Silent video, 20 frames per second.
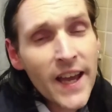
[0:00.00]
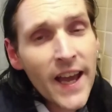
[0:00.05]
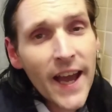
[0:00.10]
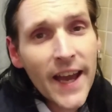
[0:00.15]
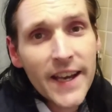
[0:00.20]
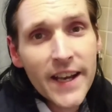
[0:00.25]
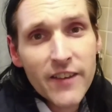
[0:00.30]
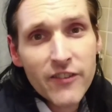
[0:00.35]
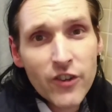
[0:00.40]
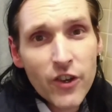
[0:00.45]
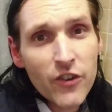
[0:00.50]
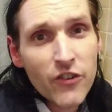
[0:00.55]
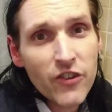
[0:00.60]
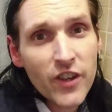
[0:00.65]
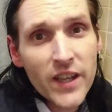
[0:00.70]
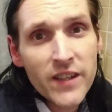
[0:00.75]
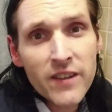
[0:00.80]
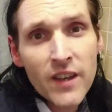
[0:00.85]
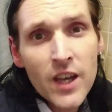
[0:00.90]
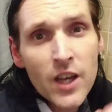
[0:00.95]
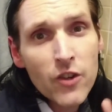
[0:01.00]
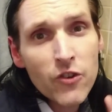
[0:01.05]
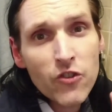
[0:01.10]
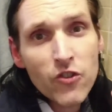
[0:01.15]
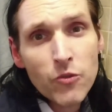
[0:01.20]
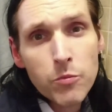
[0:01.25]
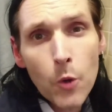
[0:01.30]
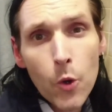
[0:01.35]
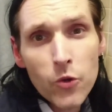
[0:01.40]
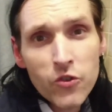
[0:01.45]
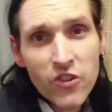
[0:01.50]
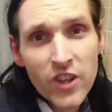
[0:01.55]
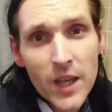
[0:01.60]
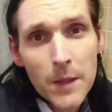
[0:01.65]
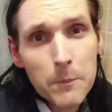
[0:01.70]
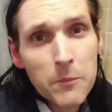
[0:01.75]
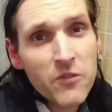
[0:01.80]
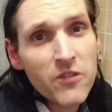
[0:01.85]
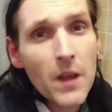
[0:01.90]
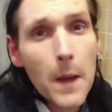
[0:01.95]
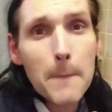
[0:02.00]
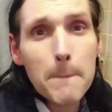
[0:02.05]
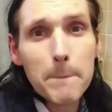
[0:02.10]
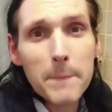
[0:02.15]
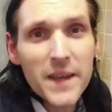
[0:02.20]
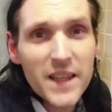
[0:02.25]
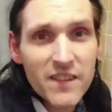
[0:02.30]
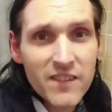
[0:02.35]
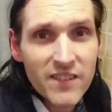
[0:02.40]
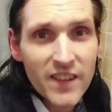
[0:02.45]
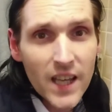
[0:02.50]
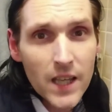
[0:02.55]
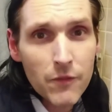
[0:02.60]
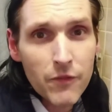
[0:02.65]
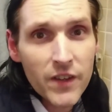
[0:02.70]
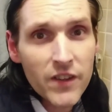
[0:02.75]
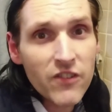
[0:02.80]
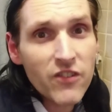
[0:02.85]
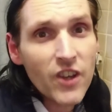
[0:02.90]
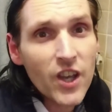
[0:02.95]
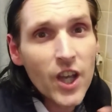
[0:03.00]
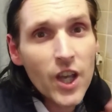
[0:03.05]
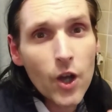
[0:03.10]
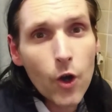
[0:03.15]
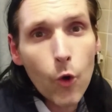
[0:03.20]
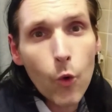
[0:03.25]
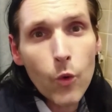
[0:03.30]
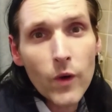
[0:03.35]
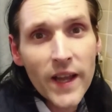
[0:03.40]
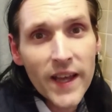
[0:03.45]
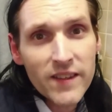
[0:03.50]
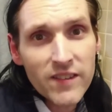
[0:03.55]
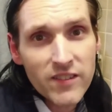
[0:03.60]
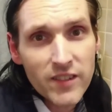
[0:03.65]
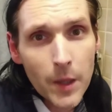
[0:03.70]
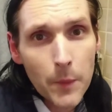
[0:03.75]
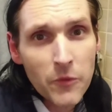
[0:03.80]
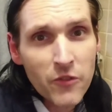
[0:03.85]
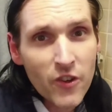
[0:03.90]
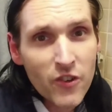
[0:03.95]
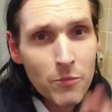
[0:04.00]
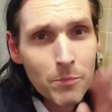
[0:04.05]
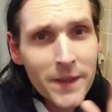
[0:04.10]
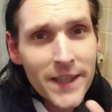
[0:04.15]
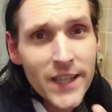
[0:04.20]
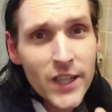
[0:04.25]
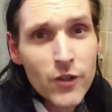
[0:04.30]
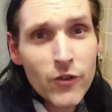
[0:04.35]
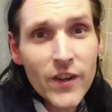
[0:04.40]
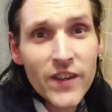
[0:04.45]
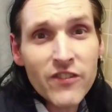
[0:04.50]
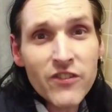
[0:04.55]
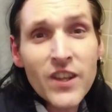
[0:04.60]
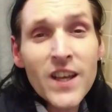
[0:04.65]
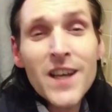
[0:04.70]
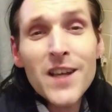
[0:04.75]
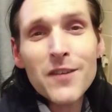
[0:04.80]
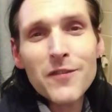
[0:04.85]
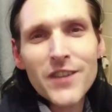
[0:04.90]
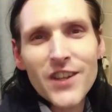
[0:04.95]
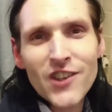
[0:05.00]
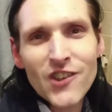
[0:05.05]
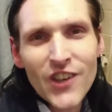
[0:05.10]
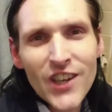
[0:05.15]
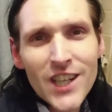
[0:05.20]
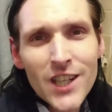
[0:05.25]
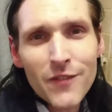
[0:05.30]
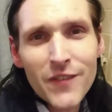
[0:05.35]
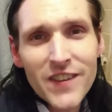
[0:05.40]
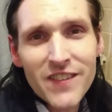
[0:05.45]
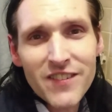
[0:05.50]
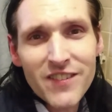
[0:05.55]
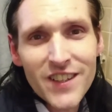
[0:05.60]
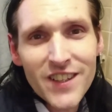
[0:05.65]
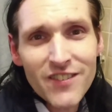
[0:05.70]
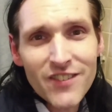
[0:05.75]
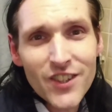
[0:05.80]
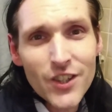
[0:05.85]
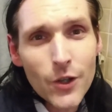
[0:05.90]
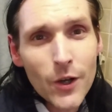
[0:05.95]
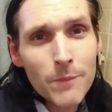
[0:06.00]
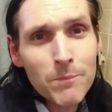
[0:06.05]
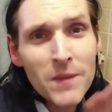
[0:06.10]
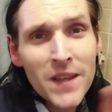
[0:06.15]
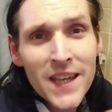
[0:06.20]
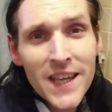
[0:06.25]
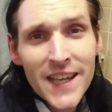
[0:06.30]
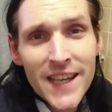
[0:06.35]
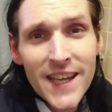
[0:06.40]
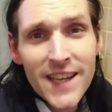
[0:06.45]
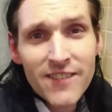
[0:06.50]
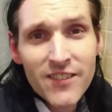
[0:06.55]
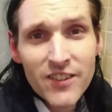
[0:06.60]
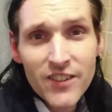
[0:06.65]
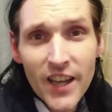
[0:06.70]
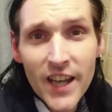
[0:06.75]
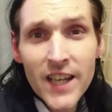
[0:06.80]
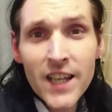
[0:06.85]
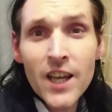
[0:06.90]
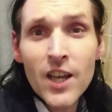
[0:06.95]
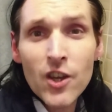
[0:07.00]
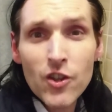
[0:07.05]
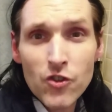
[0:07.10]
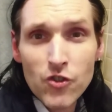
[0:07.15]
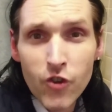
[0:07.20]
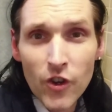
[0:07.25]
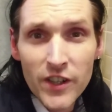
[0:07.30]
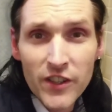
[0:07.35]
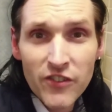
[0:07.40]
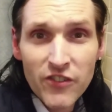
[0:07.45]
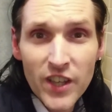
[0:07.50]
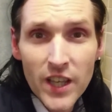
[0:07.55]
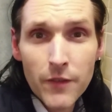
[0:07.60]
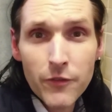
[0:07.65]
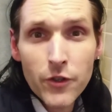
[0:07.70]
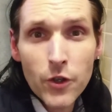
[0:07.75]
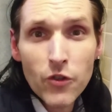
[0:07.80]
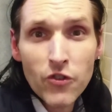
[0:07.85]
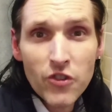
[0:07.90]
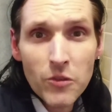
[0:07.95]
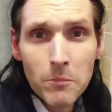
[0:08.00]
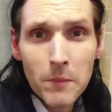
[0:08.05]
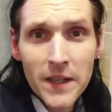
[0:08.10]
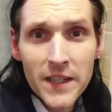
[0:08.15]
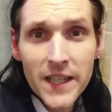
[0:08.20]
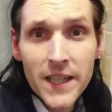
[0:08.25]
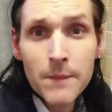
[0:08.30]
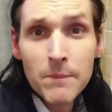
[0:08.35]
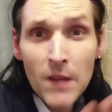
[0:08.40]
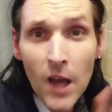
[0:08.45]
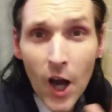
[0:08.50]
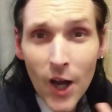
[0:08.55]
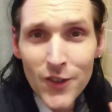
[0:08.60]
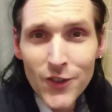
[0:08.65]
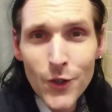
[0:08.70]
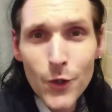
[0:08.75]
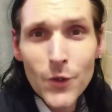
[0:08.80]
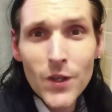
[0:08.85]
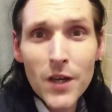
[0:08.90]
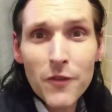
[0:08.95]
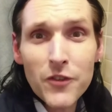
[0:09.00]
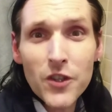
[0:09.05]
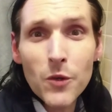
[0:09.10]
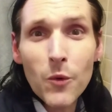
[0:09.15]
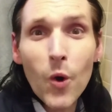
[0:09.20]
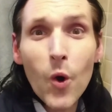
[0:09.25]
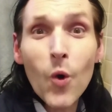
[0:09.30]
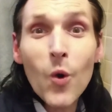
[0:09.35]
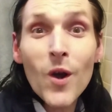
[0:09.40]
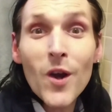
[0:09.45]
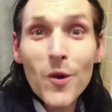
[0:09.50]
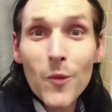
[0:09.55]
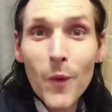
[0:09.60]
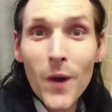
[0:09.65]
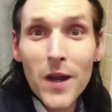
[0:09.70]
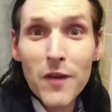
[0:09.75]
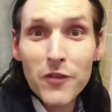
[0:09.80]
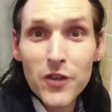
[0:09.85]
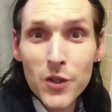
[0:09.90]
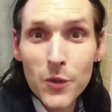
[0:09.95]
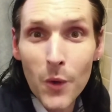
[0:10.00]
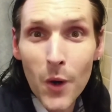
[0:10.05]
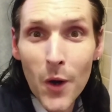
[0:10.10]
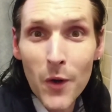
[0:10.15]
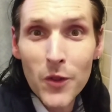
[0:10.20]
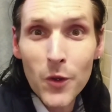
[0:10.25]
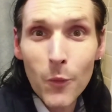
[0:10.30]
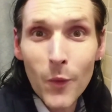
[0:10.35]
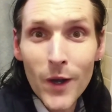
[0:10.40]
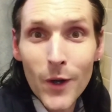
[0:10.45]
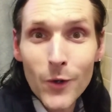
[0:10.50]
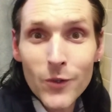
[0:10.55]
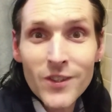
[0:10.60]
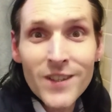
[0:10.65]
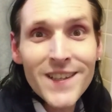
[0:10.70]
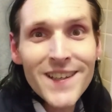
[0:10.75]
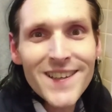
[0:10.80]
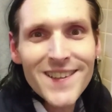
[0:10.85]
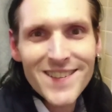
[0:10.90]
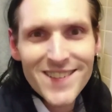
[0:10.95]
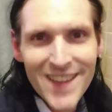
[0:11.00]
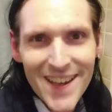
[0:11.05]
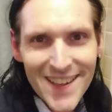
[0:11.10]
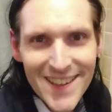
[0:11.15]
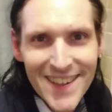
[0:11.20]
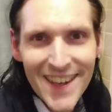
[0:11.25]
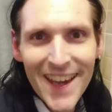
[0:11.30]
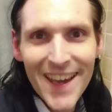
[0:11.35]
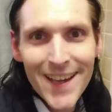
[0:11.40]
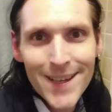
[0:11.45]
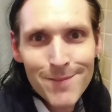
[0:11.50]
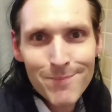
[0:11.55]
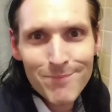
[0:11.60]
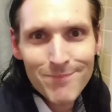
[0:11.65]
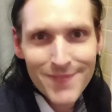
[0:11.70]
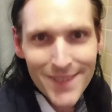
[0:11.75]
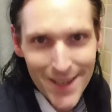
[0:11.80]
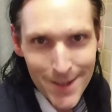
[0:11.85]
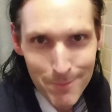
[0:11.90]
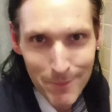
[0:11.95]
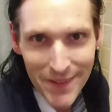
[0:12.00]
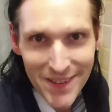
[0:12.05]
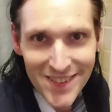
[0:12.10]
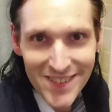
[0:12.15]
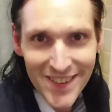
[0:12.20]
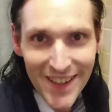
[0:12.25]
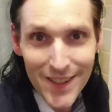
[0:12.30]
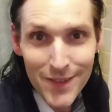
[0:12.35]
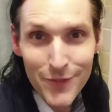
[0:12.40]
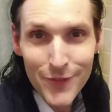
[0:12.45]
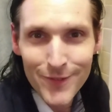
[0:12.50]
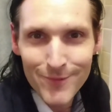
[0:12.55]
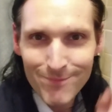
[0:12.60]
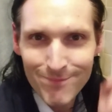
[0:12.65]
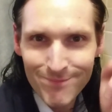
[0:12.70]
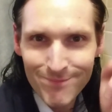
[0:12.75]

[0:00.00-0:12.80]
And as I said, small tips, big savings, it all adds up. So it's me, Chris, for the Cheek of It 69, here today trying to save you some money. I do love you all wherever you are in the world. Take care and be safe.